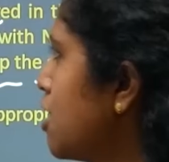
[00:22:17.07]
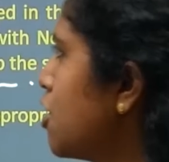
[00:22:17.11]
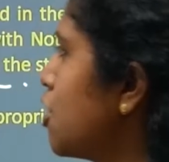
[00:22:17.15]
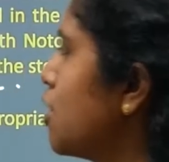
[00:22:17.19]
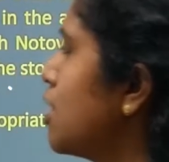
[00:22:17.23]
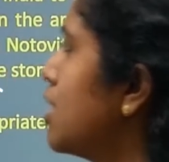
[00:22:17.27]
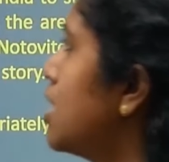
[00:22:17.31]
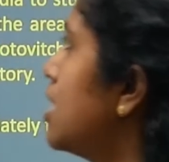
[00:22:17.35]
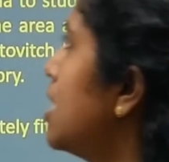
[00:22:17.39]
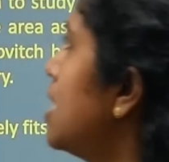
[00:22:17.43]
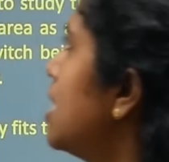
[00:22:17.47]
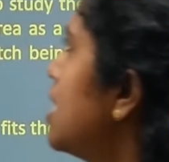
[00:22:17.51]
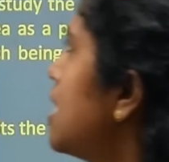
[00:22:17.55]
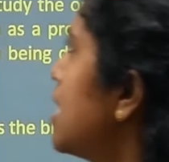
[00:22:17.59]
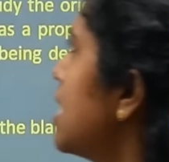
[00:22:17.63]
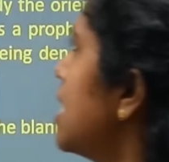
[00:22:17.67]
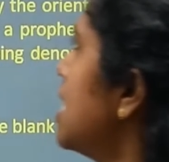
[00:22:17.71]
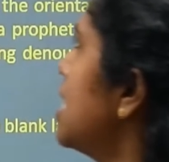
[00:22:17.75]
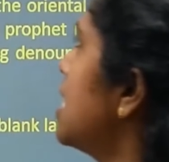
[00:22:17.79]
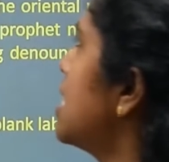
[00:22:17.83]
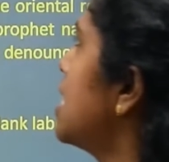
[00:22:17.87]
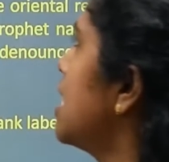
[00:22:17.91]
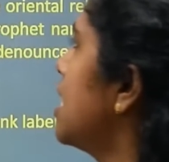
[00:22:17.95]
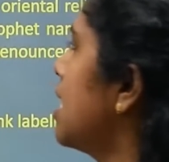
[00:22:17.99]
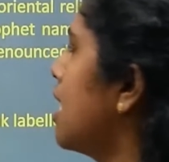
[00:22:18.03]
So this
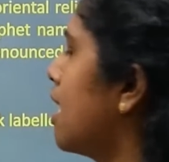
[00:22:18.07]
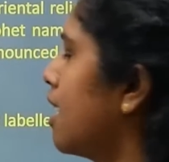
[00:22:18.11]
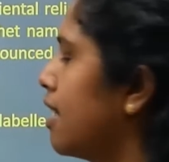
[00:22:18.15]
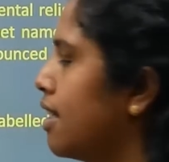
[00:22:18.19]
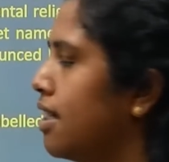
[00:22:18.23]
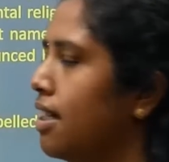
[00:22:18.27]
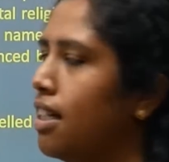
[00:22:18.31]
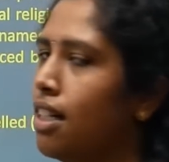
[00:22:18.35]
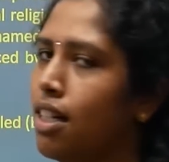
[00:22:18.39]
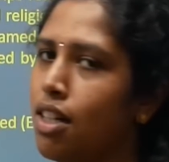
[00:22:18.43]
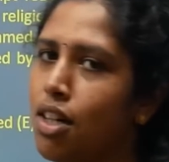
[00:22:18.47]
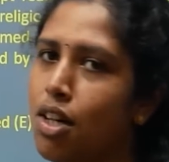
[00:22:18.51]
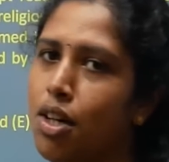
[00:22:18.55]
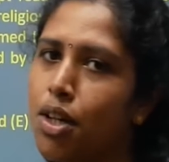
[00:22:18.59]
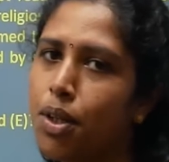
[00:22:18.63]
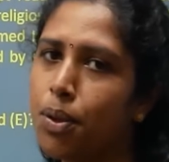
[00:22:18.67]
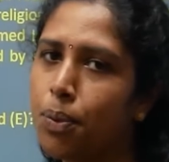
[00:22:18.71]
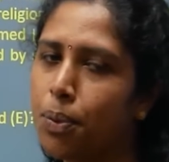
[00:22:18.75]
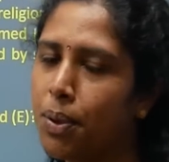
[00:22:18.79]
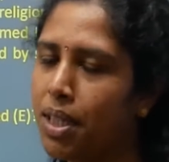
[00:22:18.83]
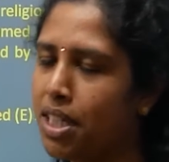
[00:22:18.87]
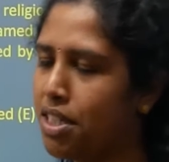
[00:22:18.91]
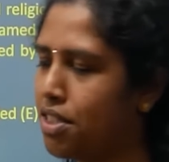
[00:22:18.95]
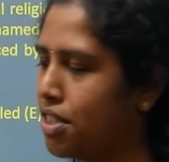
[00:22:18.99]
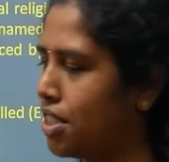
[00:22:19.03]
is another
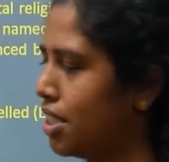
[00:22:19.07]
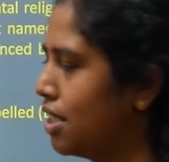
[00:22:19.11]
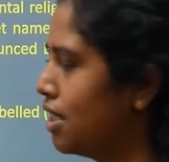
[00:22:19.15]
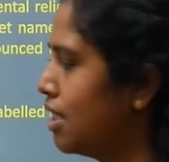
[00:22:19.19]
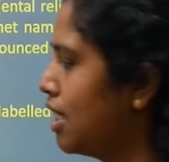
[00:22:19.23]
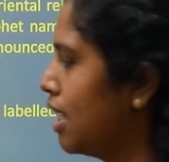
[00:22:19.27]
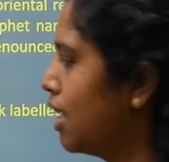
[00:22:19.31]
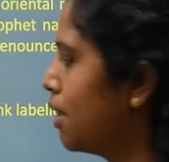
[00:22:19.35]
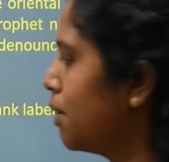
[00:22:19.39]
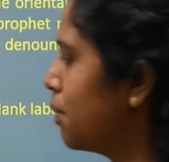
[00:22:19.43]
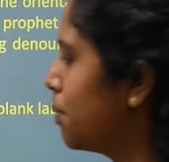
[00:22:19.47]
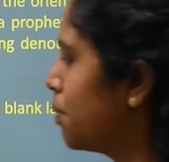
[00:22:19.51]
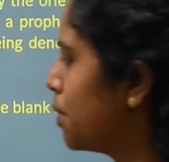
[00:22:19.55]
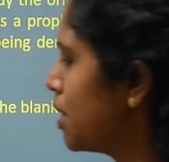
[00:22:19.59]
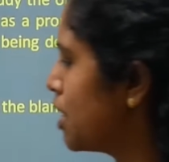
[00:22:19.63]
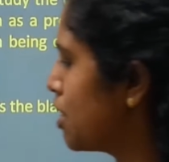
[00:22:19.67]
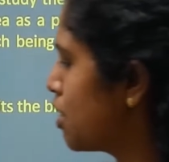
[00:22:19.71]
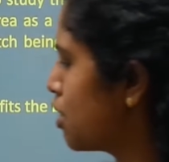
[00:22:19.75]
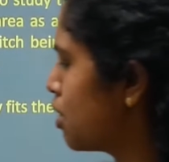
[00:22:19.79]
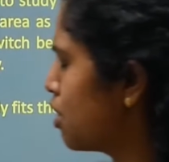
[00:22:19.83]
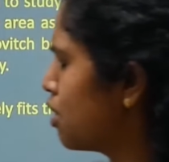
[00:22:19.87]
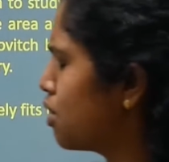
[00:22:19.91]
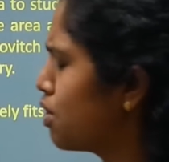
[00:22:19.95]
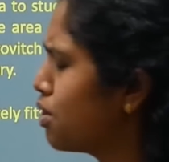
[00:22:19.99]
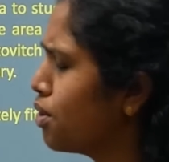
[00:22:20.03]
question that we
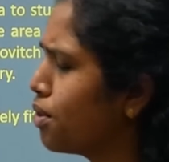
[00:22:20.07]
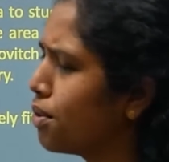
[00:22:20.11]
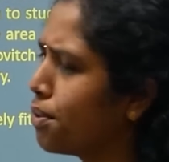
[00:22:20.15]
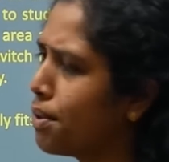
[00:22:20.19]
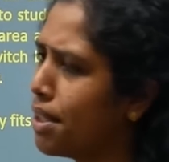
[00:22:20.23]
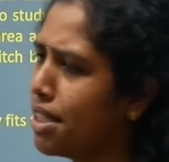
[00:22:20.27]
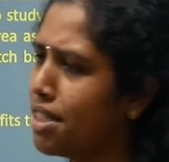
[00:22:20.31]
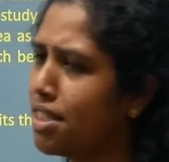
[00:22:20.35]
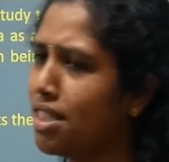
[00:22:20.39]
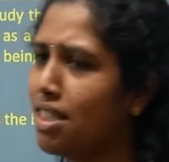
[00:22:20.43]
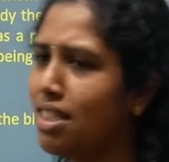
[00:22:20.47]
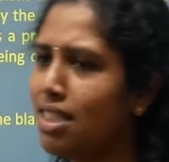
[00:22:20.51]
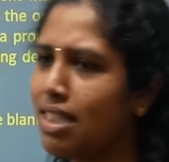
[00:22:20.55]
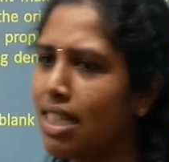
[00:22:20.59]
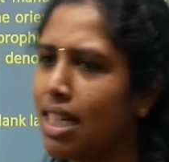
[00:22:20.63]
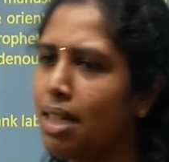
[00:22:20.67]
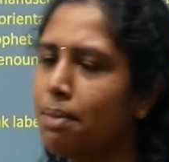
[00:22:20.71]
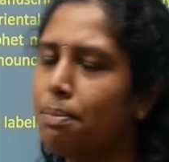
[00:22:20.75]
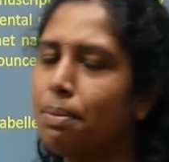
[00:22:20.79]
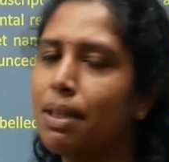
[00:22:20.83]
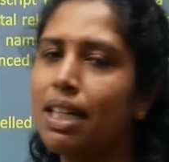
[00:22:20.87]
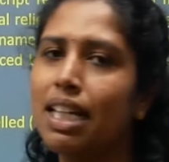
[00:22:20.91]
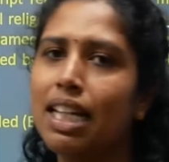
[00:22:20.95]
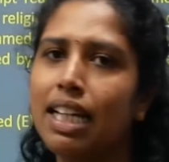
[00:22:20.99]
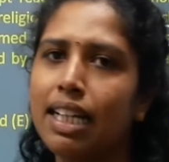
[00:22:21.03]
saw. So questions can
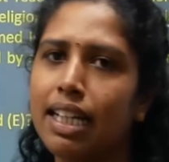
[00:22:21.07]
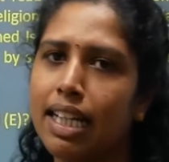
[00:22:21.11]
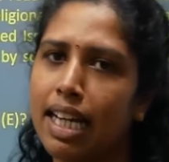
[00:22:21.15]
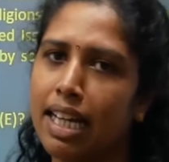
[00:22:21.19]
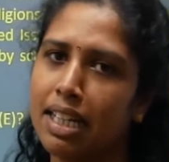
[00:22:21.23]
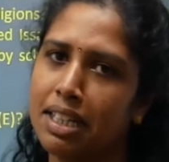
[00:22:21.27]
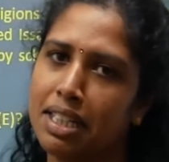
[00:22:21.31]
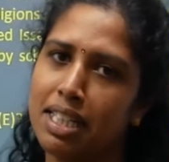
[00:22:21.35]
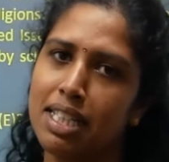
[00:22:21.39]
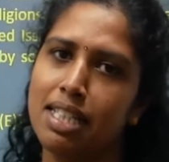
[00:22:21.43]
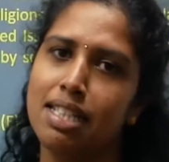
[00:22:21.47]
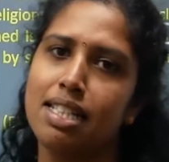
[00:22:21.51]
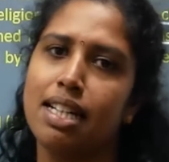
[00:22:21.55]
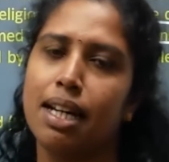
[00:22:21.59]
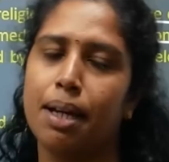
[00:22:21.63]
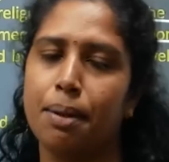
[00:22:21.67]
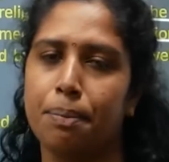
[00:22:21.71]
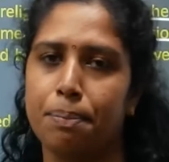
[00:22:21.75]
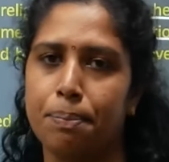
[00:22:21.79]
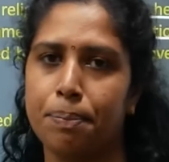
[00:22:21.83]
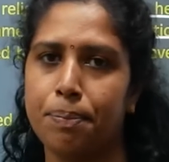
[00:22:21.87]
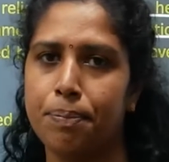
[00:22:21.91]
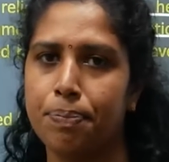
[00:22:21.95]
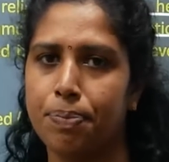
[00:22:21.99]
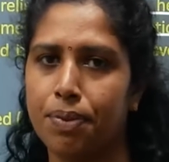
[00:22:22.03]
be like any type,
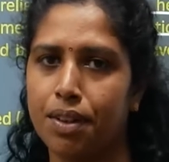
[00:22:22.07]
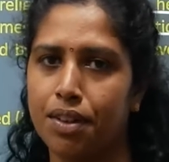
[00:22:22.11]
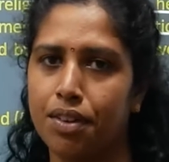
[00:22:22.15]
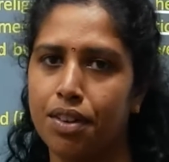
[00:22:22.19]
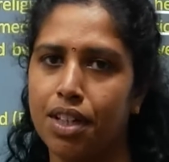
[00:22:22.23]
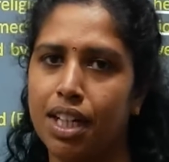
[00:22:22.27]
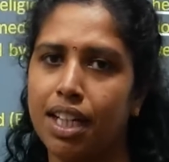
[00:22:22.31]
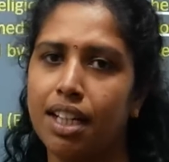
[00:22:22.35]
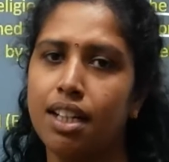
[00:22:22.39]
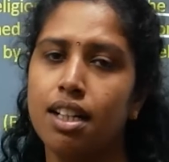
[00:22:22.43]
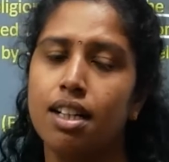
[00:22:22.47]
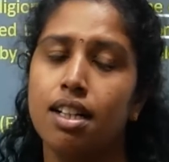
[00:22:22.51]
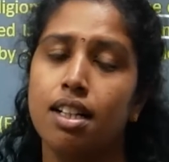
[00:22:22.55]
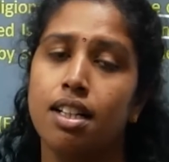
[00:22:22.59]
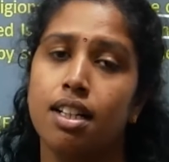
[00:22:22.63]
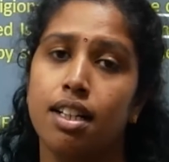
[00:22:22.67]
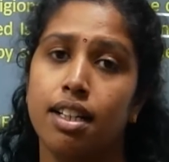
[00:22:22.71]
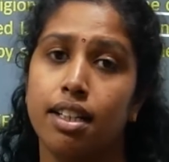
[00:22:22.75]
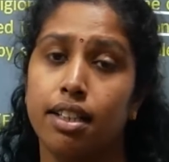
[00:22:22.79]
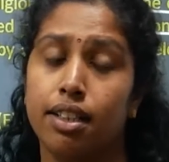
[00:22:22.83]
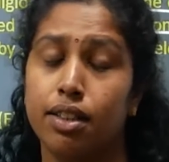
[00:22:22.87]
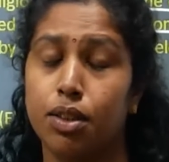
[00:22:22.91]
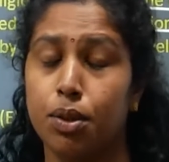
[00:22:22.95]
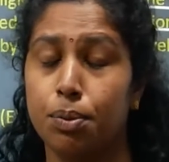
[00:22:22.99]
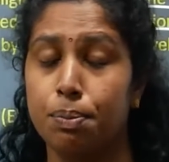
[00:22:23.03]
right?
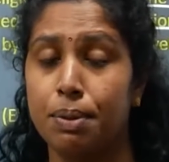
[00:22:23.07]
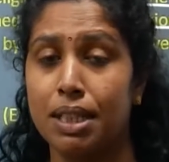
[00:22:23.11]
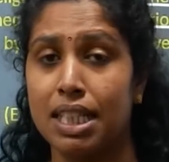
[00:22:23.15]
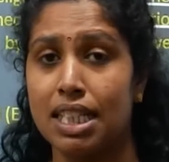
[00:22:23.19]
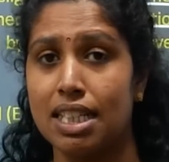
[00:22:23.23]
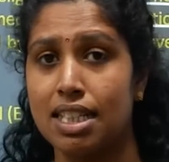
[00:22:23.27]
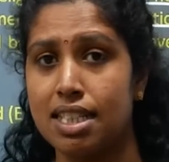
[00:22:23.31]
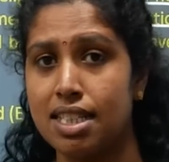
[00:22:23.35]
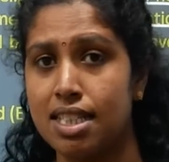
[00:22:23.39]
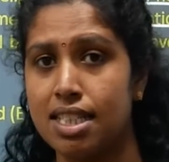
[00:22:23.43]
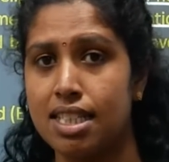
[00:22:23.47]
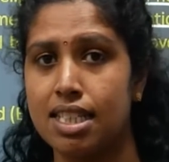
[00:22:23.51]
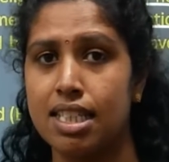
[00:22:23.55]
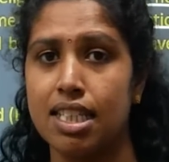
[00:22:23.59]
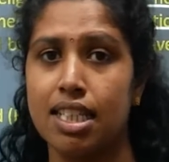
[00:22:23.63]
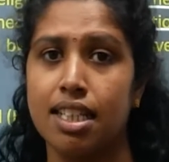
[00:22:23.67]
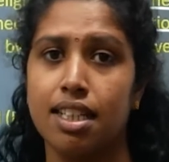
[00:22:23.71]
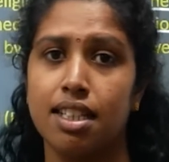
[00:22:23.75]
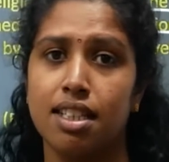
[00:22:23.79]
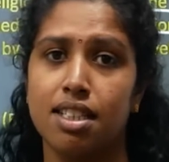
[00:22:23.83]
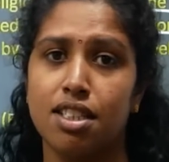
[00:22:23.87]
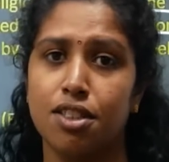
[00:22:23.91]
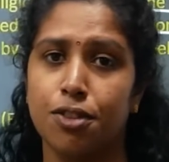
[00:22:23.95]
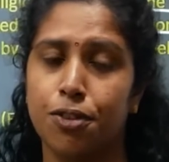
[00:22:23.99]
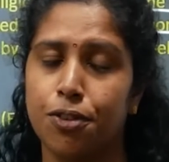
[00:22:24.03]
It could be
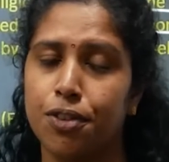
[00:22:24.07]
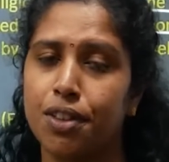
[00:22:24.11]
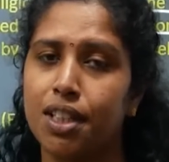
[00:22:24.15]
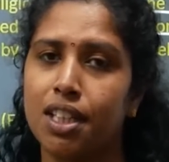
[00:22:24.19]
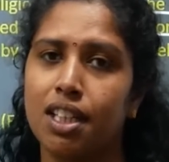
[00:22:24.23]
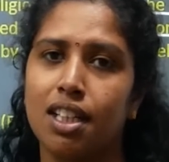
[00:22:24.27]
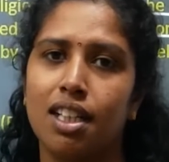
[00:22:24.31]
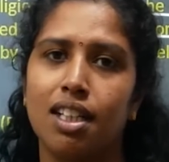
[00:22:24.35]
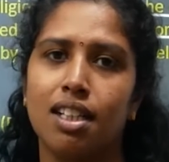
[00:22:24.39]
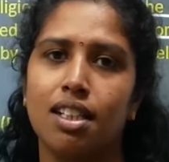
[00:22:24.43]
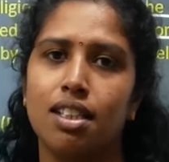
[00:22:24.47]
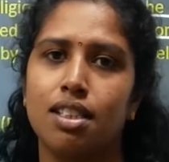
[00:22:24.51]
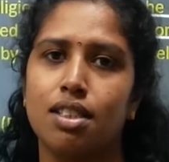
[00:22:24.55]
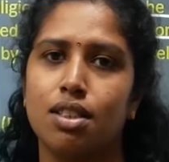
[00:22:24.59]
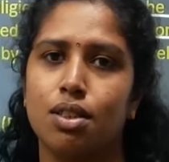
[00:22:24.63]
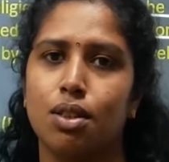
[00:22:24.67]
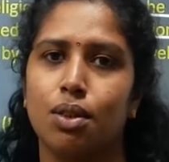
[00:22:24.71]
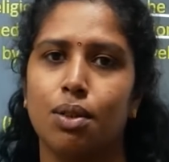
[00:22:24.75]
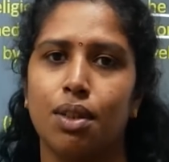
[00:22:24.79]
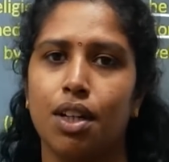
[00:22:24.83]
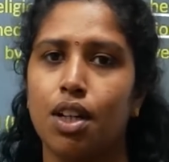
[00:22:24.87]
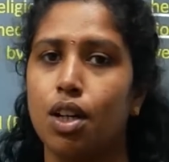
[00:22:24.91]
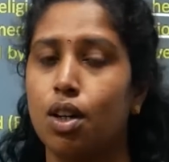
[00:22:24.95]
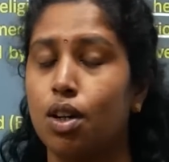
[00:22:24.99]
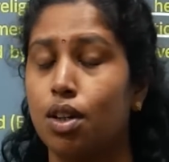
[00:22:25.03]
easy, difficult,
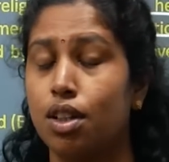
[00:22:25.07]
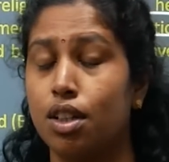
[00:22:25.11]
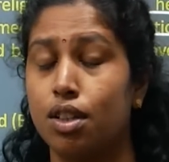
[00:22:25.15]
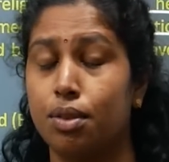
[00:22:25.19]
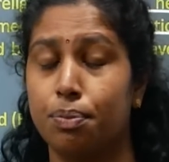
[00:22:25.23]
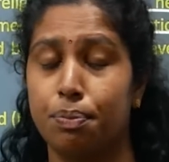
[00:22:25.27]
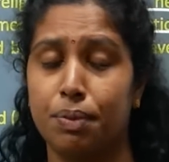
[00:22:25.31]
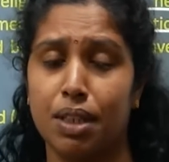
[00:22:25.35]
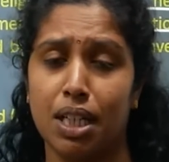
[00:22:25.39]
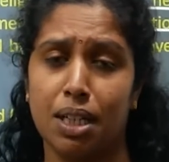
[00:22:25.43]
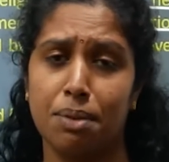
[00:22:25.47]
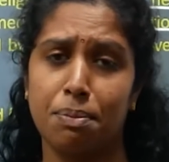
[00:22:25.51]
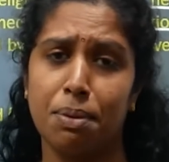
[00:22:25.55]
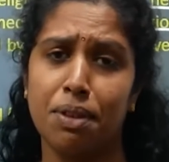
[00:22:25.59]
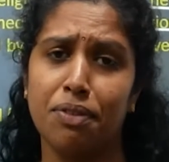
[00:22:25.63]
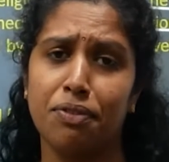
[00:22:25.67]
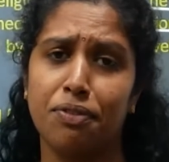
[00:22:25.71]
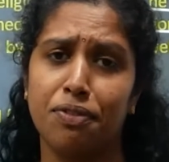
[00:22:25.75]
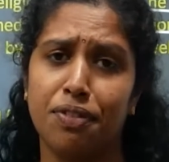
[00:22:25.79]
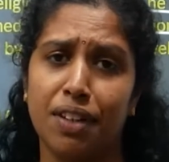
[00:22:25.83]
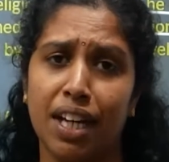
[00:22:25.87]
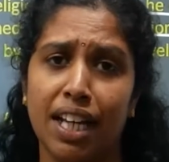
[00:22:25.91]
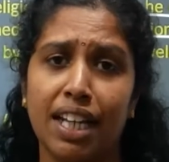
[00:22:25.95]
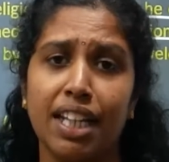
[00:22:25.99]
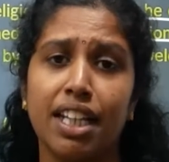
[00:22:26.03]
okay? Or it can be
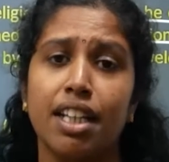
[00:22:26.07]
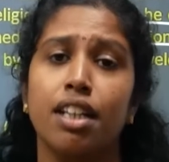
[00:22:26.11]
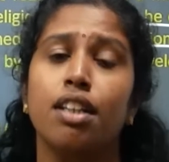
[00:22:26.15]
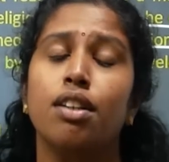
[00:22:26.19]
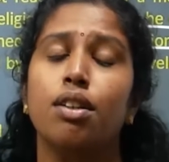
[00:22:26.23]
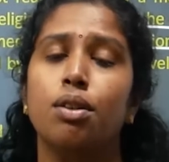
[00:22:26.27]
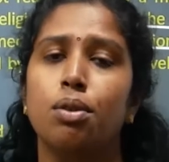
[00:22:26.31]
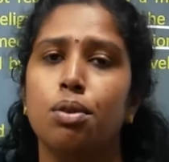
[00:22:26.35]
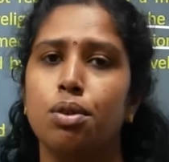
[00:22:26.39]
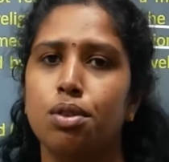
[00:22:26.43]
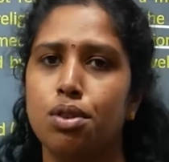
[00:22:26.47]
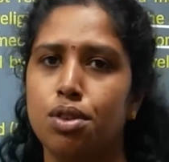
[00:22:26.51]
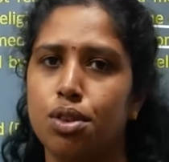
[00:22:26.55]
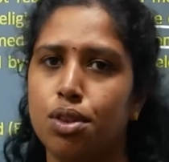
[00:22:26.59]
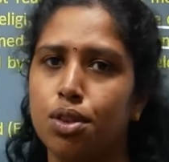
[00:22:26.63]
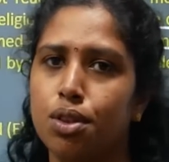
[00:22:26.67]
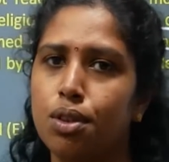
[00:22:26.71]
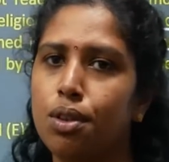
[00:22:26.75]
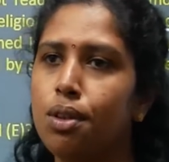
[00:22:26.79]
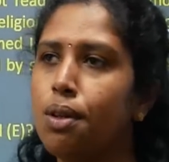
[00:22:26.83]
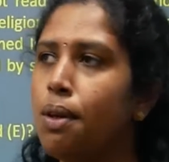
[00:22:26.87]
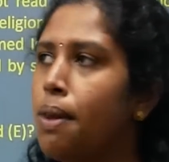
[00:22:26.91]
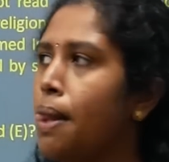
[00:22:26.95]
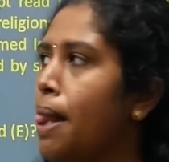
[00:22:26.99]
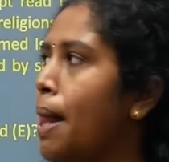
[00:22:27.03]
very new to
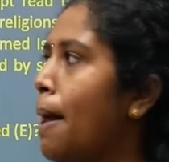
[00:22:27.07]
you.